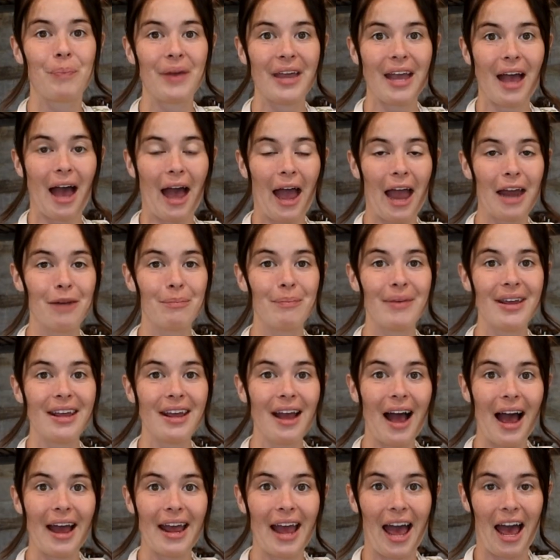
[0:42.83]
Behind me,
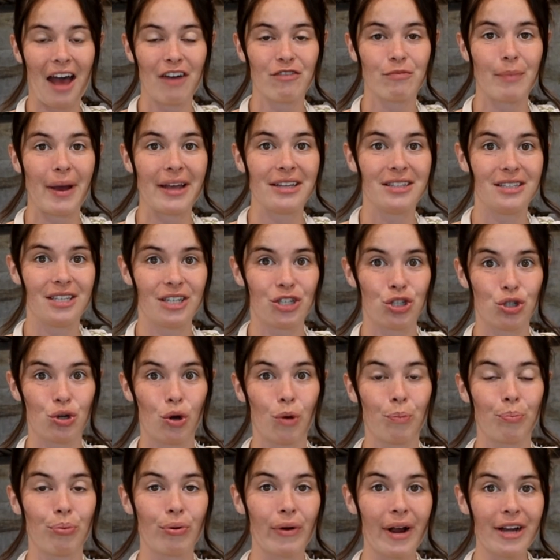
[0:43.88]
I have my
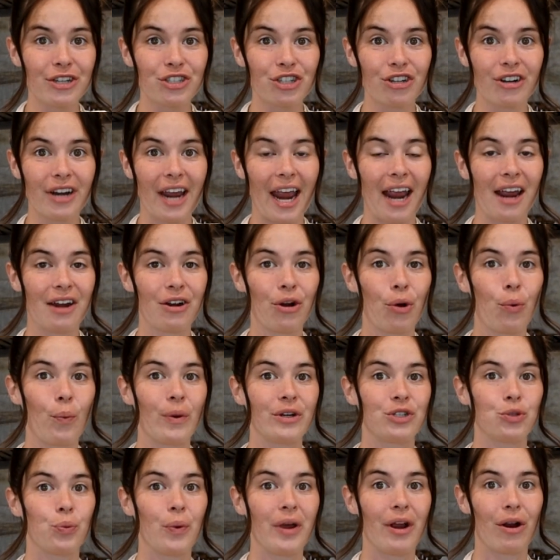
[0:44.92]
digital pressure canner,
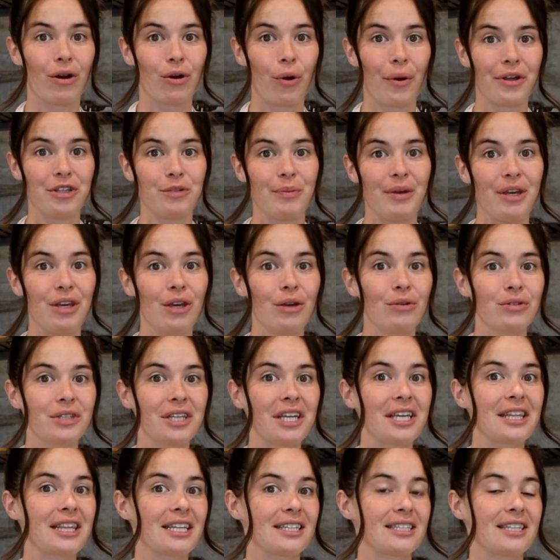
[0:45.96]
which we are going to be
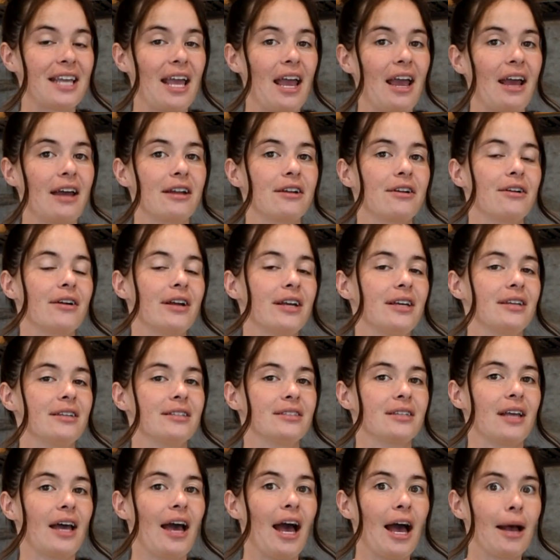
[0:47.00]
using. This canner
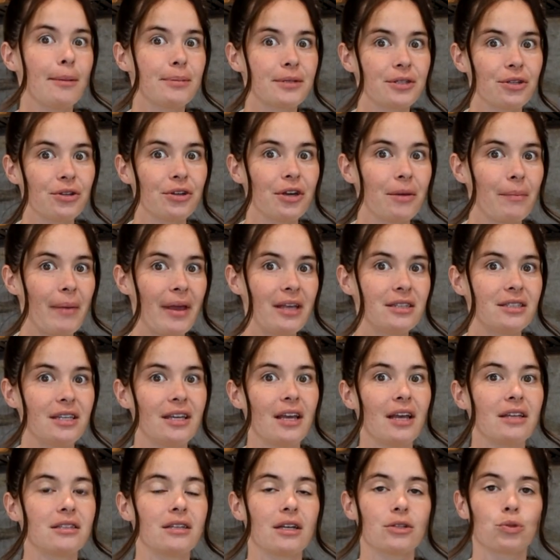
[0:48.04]
is absolutely
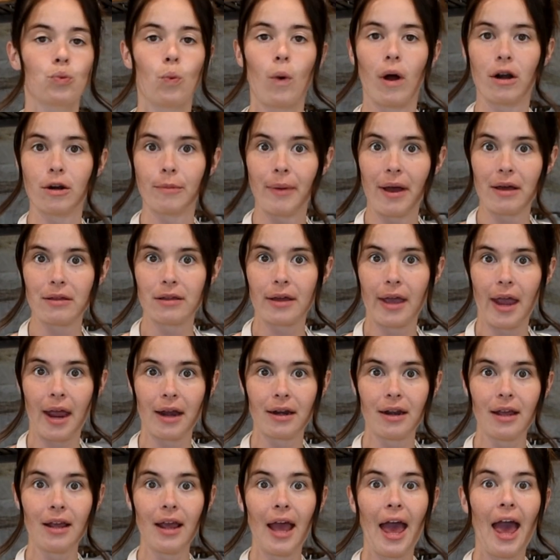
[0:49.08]
amazing. It does water bath
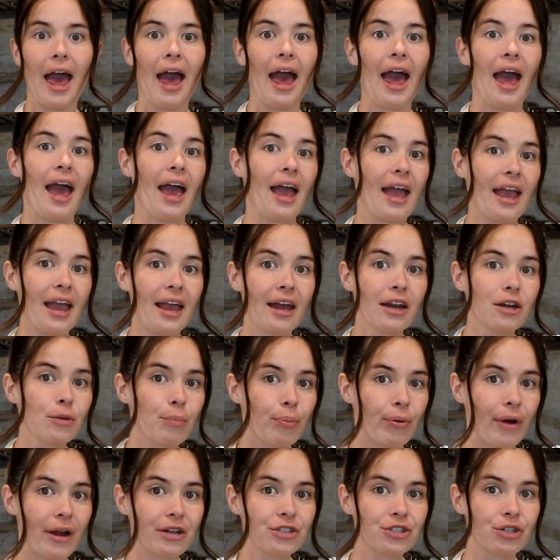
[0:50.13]
canning and
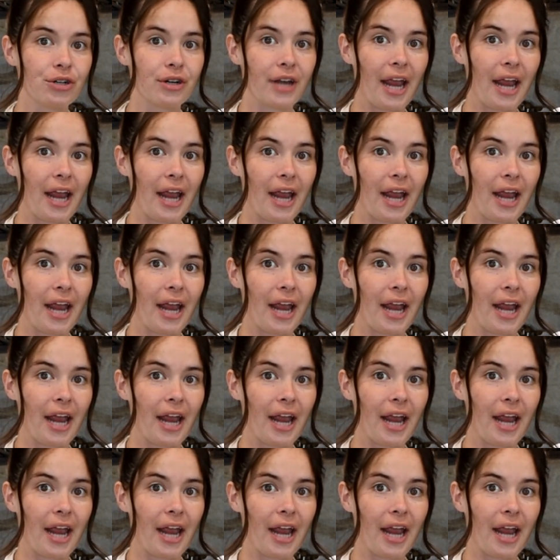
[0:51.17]
pressure